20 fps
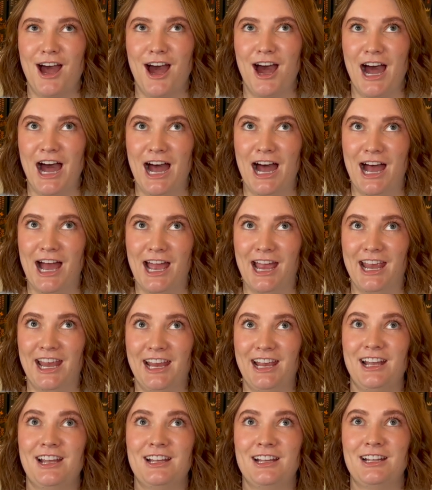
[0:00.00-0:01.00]

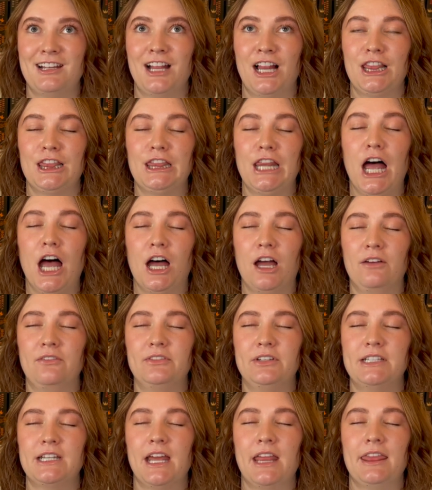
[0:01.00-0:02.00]
I
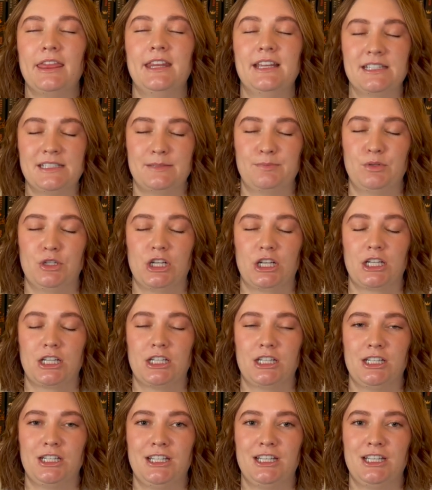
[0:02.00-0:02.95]
loved this book.